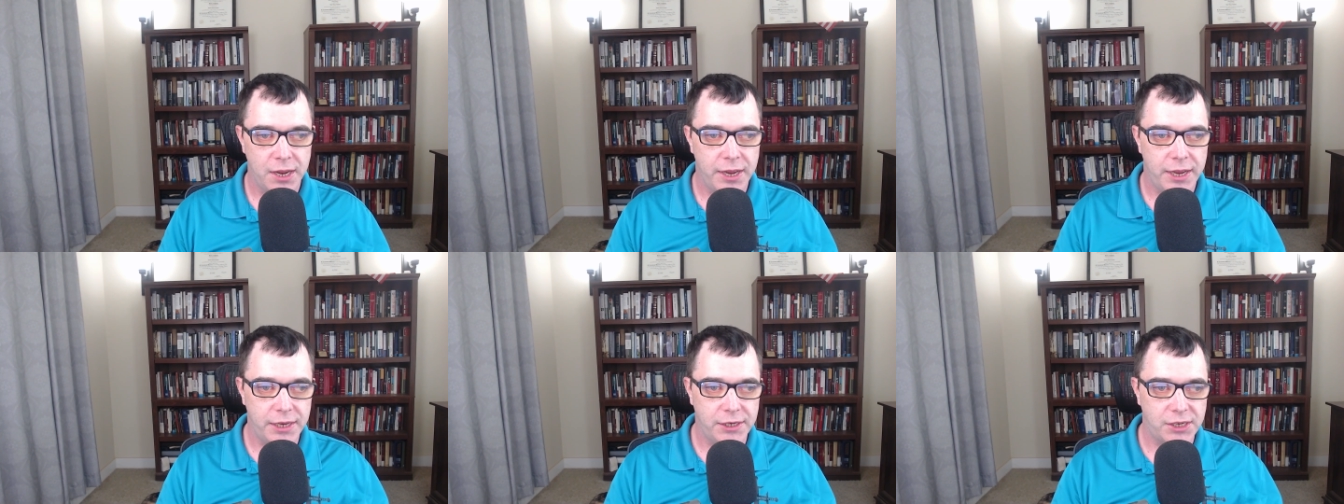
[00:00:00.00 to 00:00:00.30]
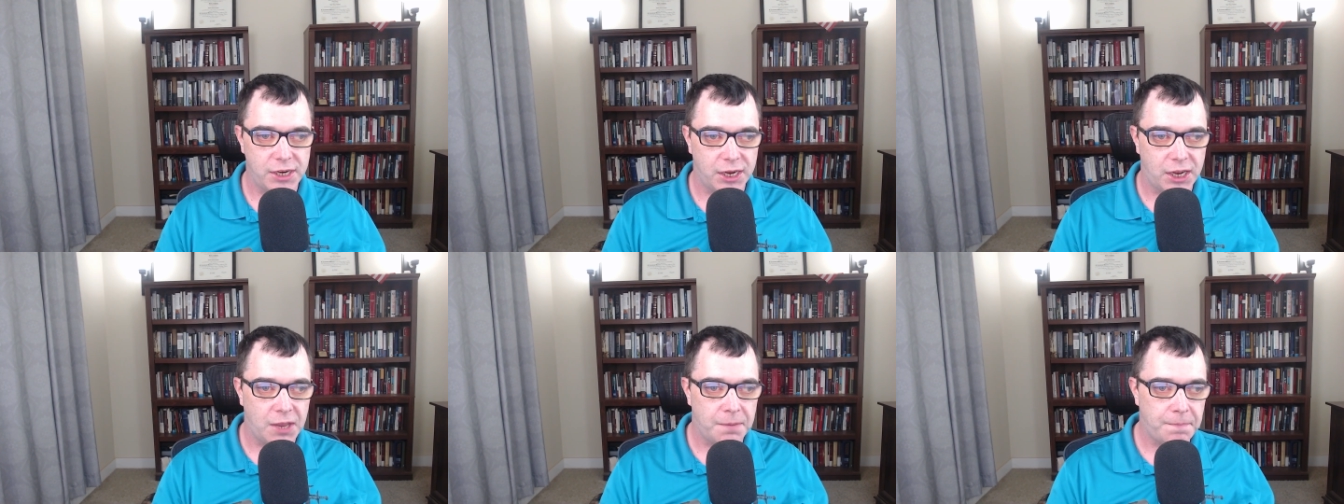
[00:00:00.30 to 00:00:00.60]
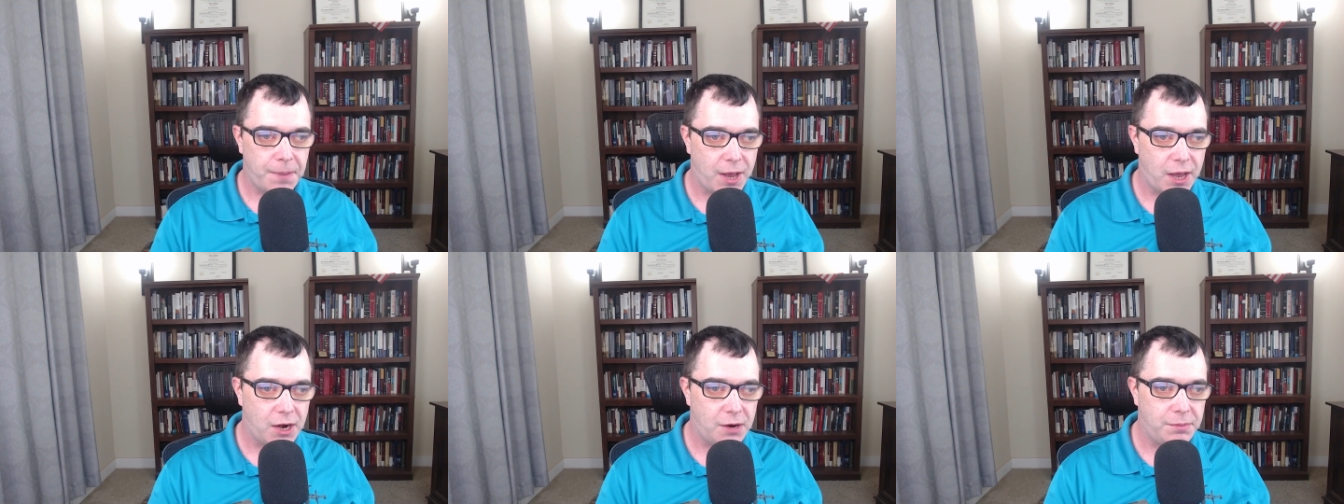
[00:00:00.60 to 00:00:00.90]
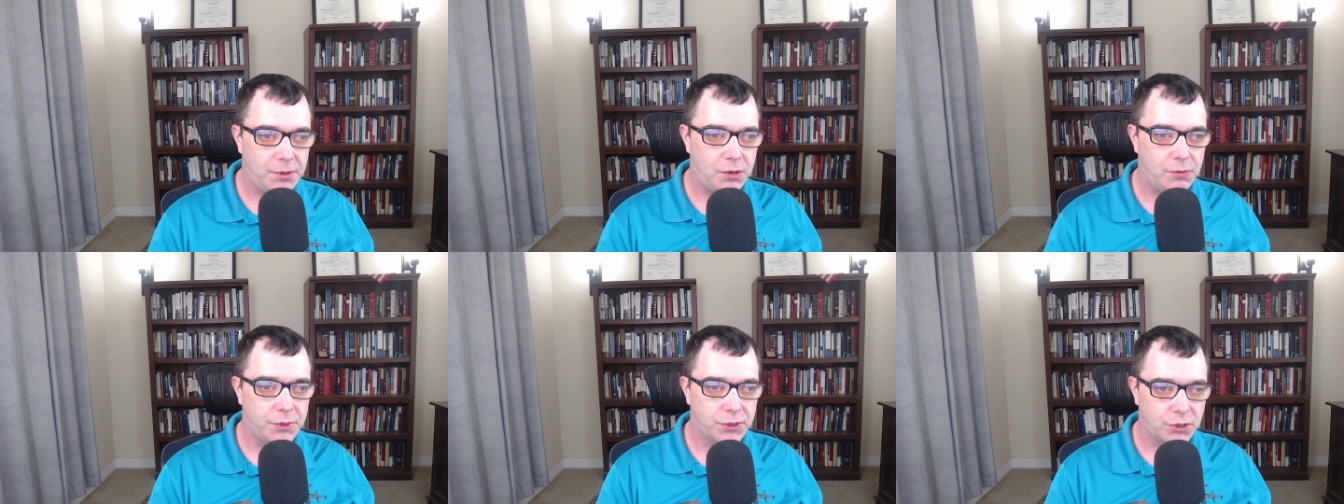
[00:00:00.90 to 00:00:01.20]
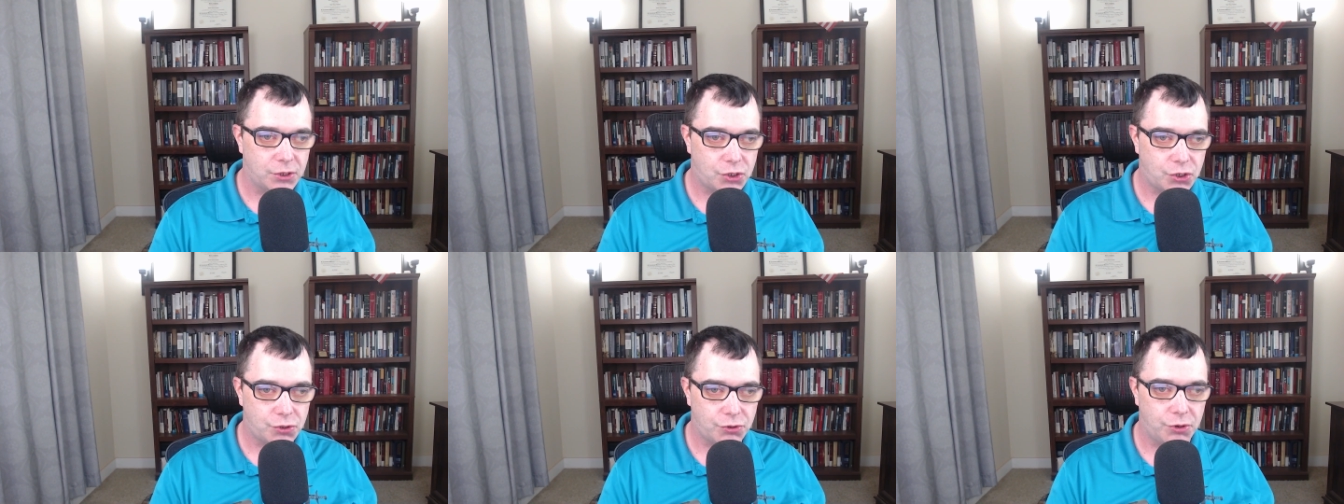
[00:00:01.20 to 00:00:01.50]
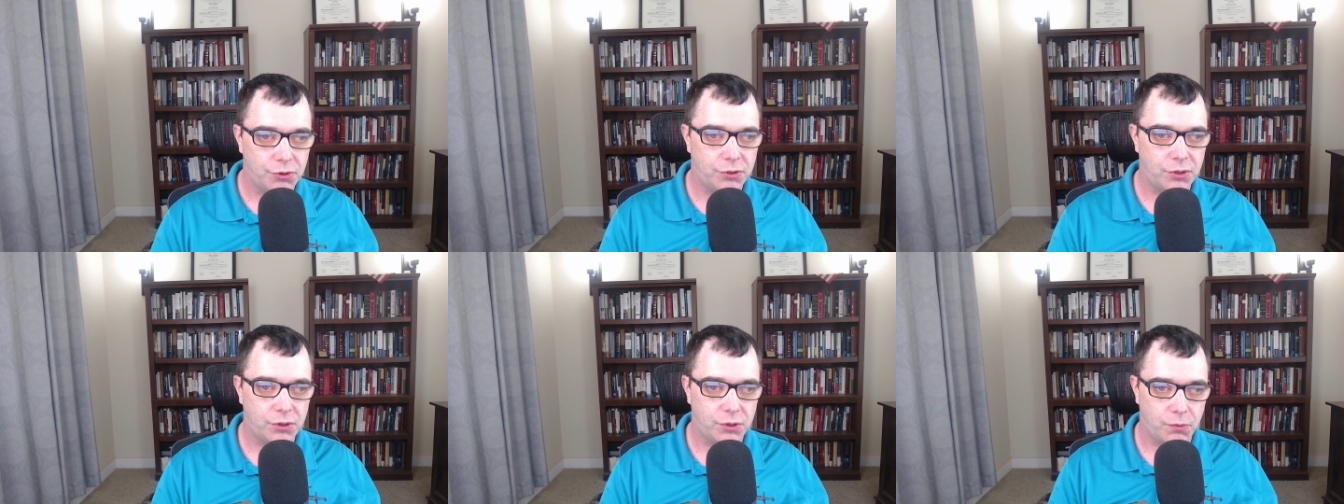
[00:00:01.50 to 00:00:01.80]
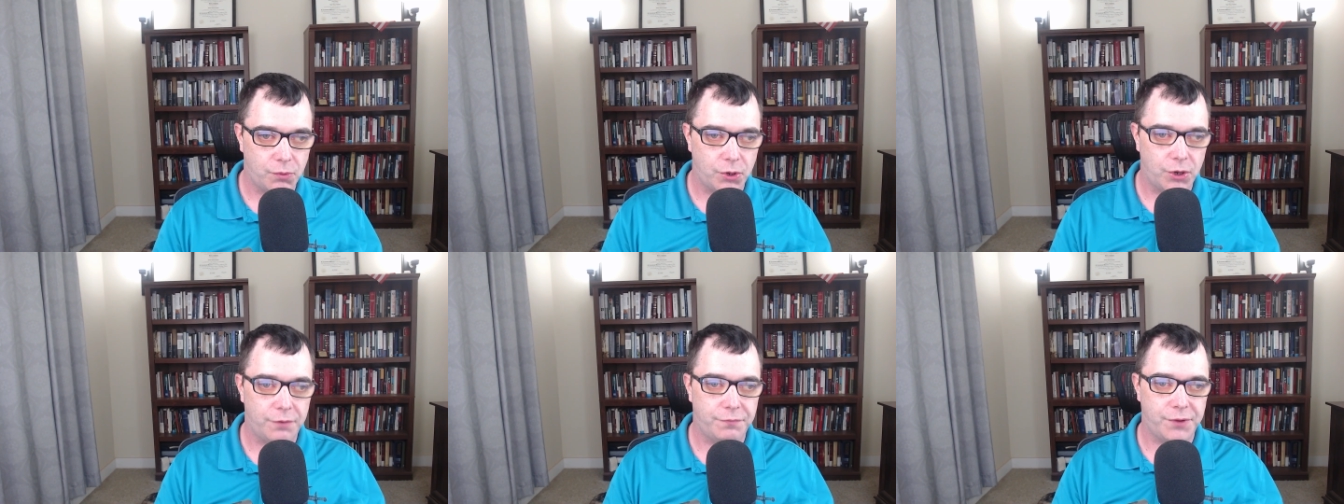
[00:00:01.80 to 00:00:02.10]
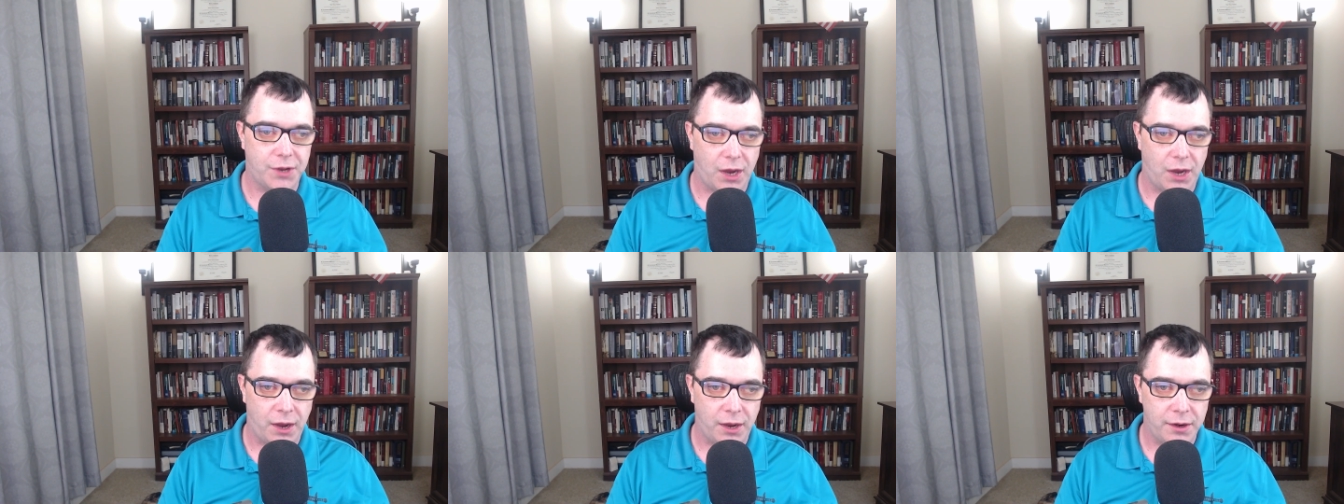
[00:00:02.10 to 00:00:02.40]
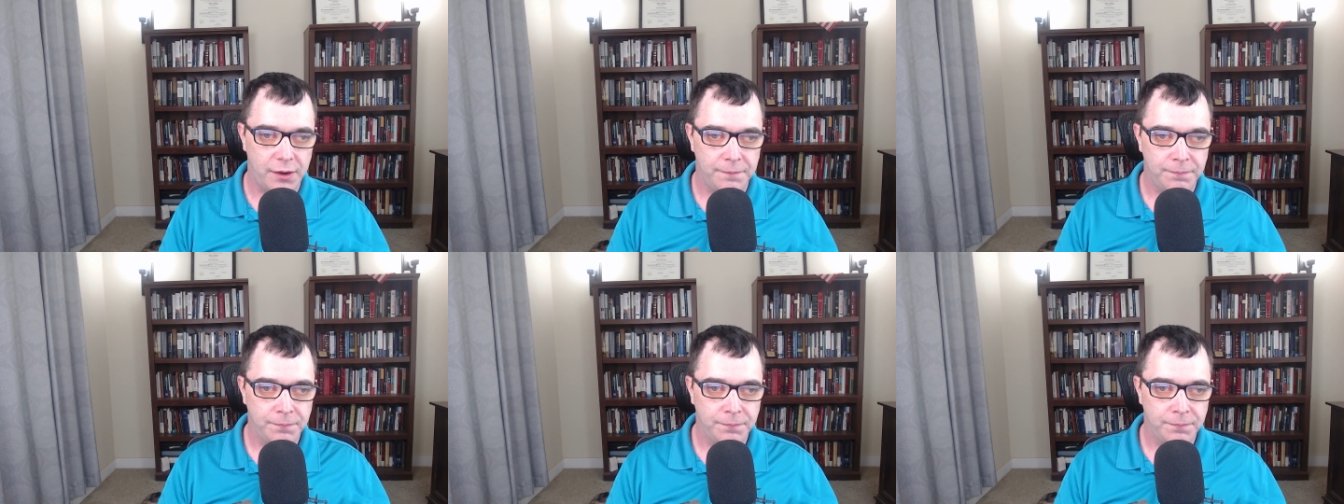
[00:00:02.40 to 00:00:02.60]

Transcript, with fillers: is incompatible with the truth of the Word of God,